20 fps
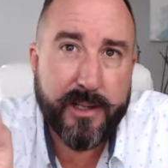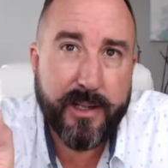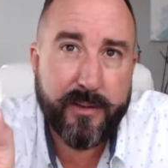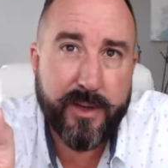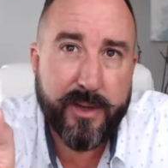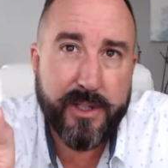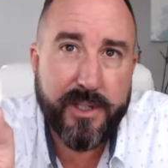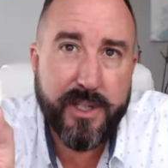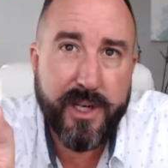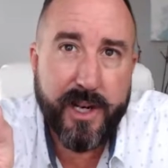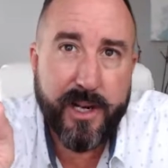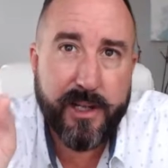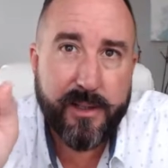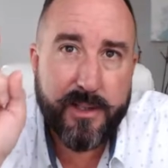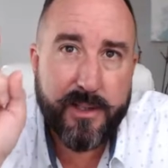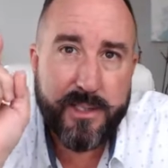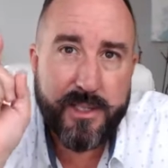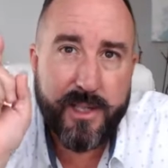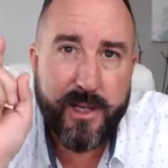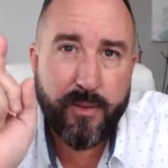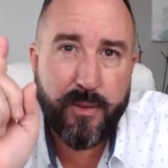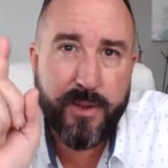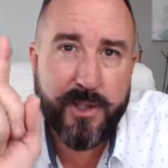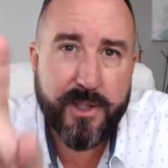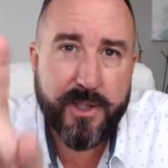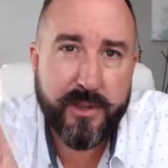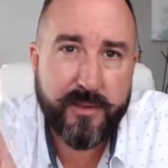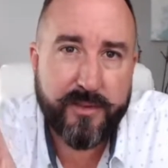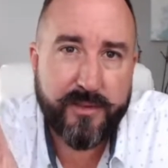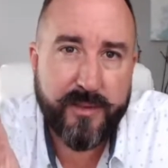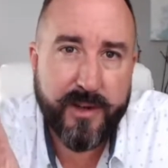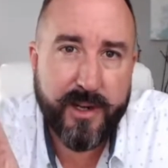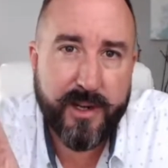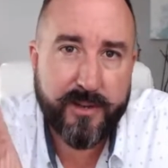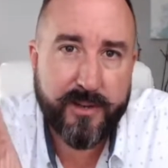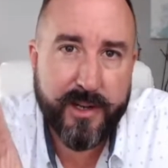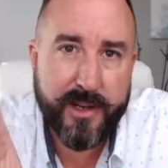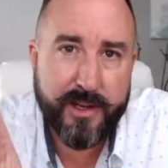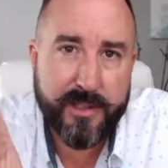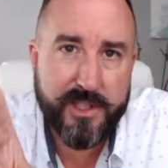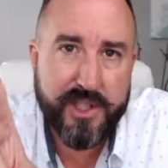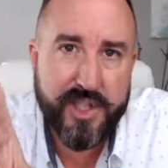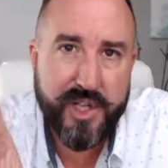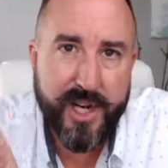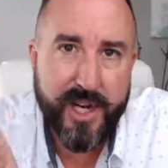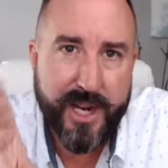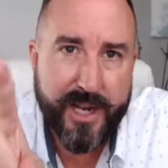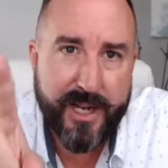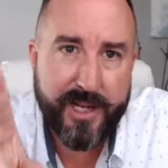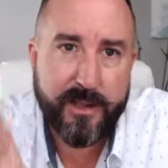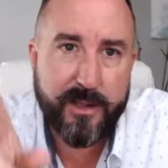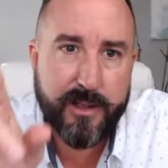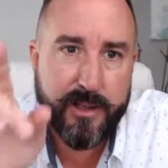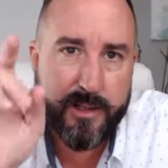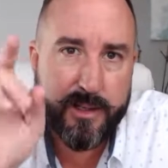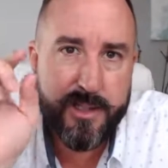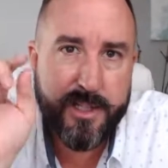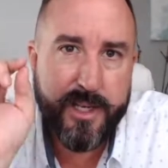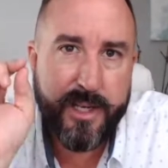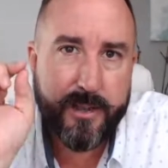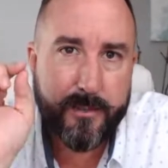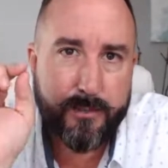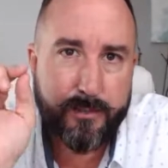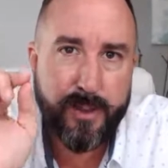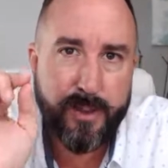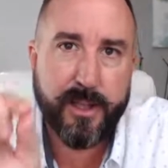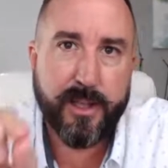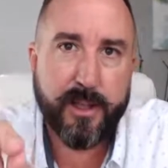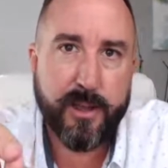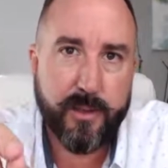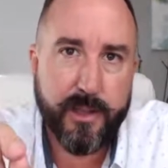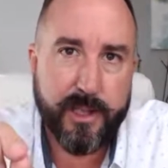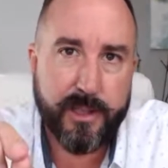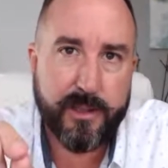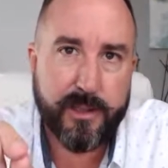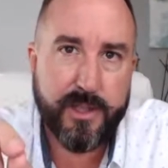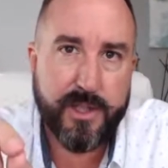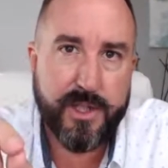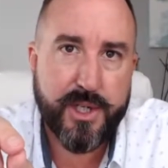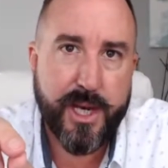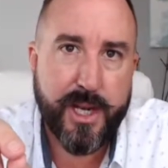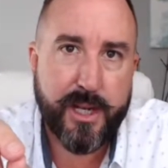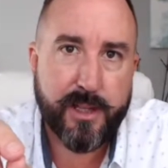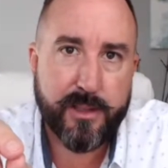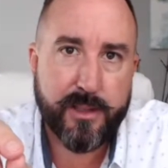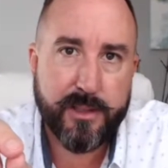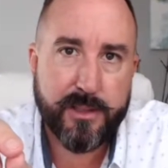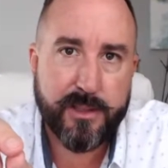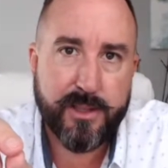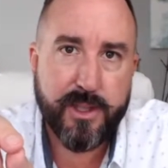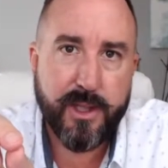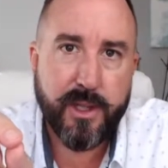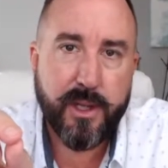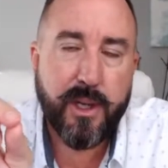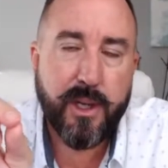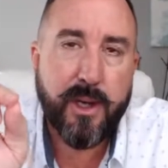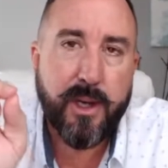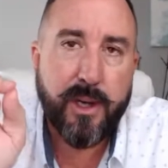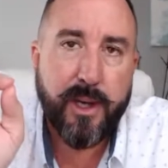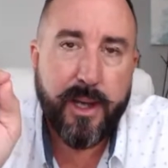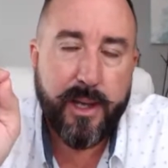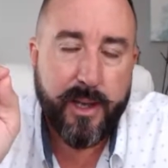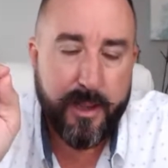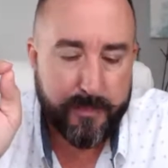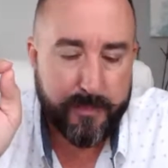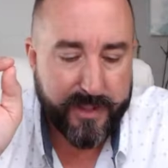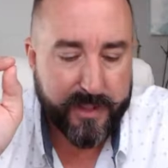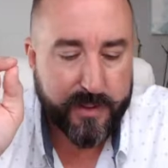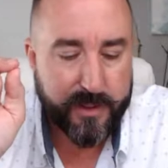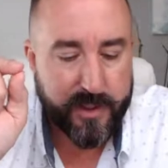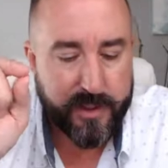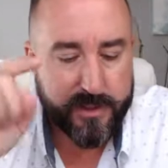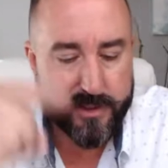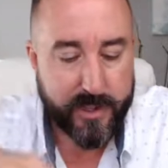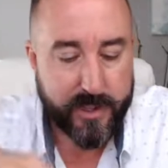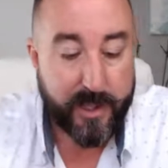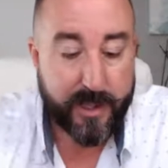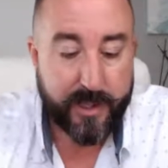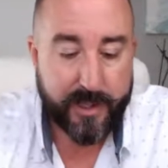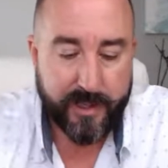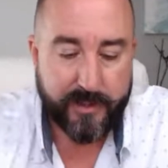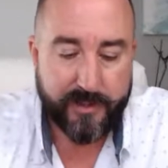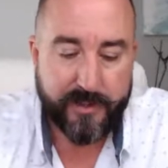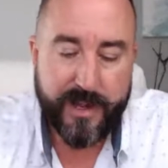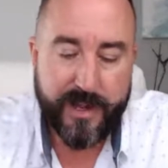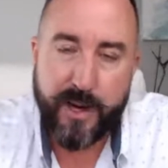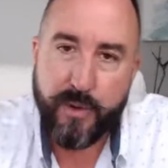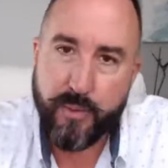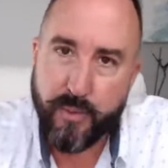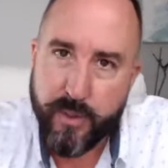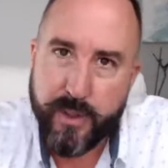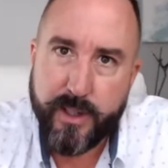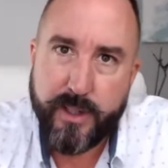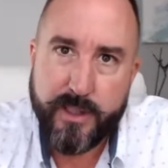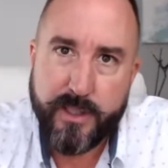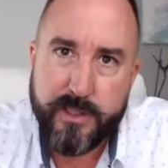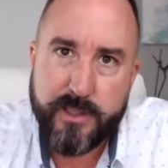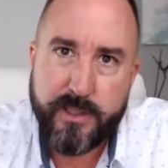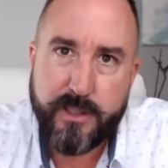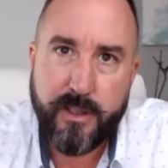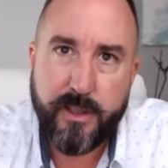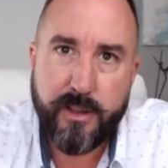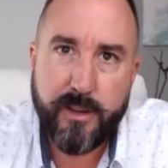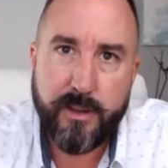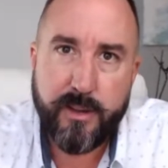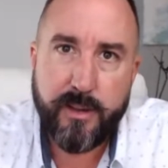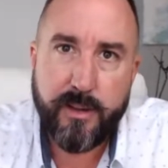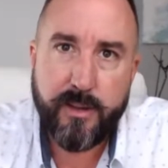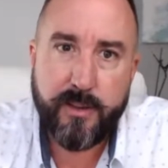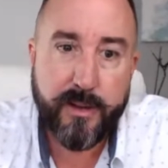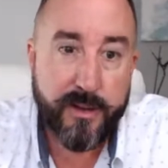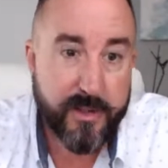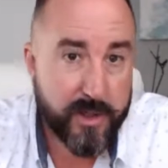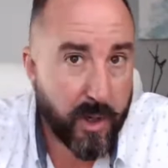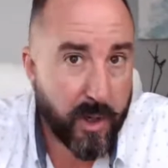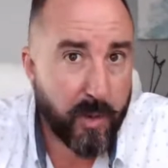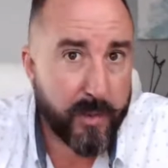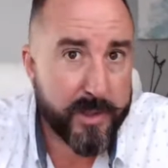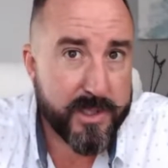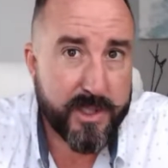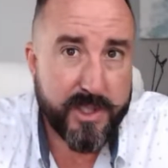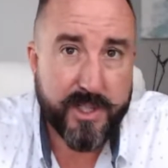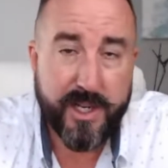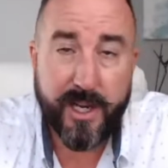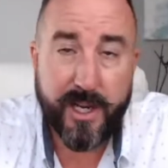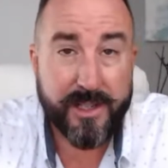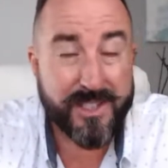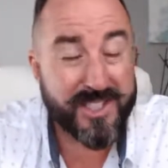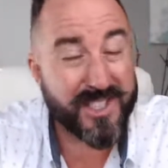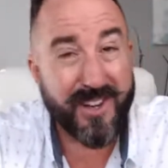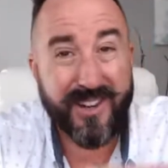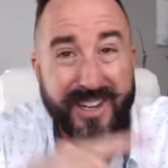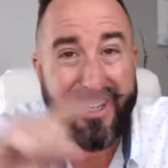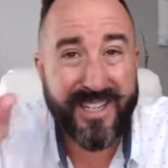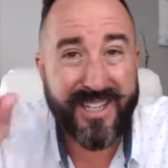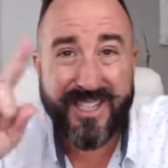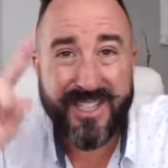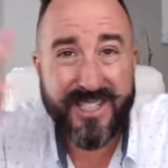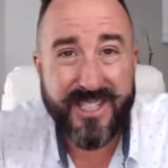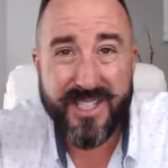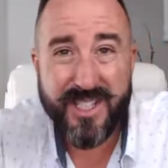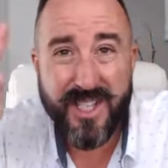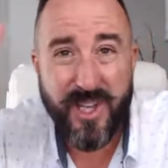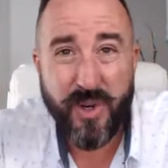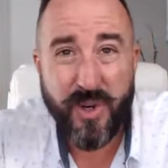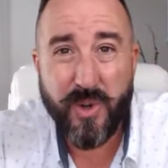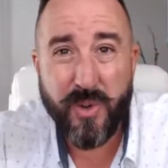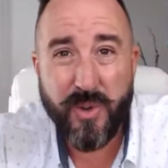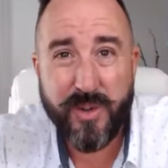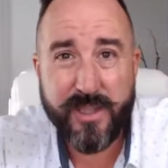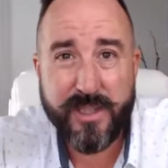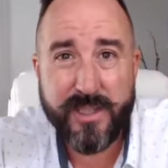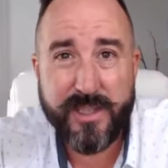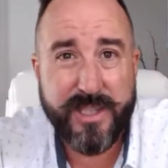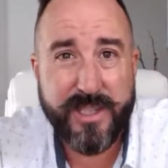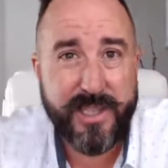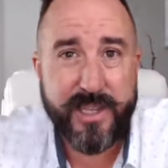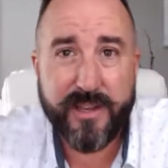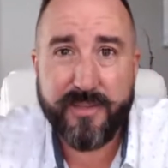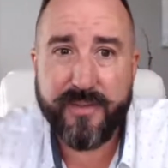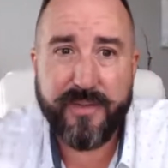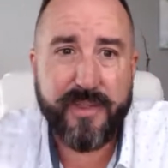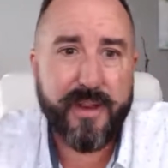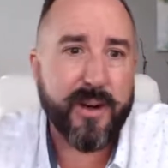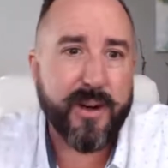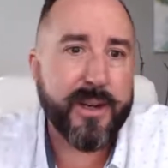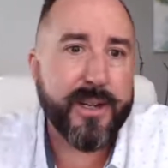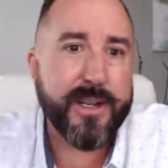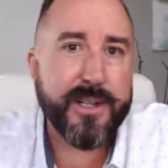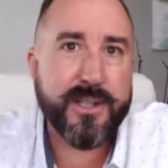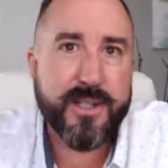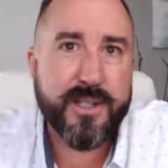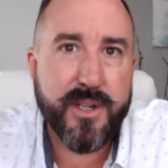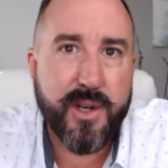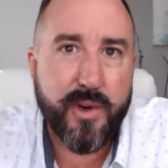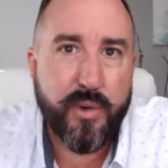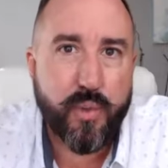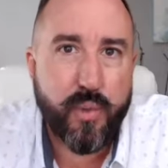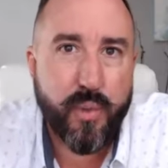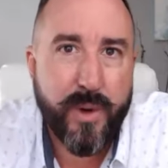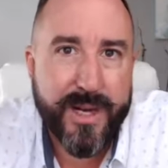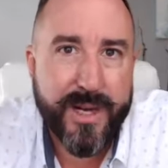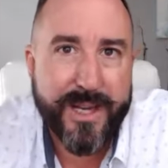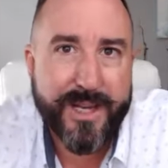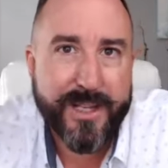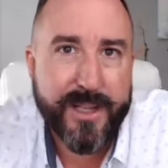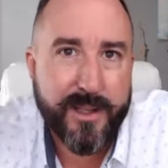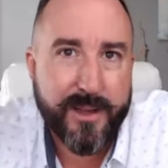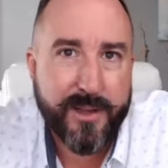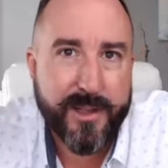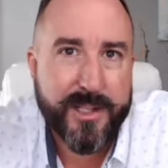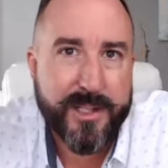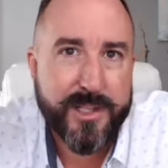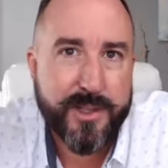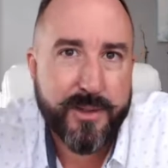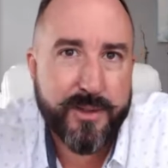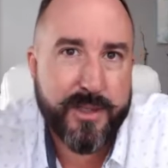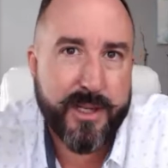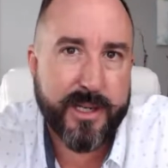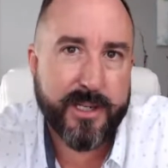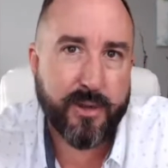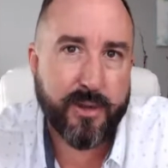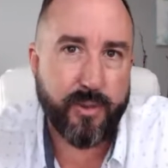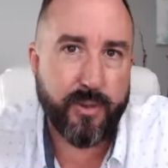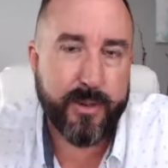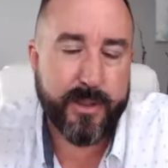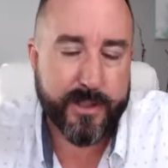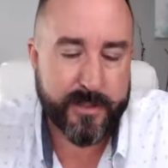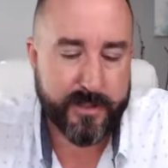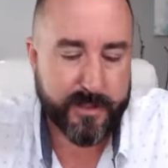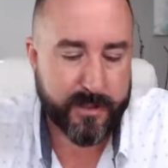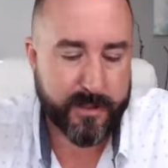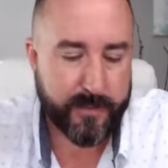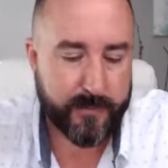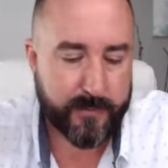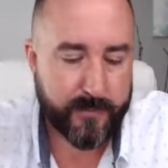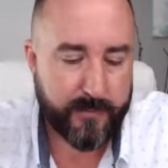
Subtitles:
every challenge, and I want you to find that challenge and obliterate the challenge. And because in that risk, there's always a challenge. There is no gift. There is no winning unless you take a risk.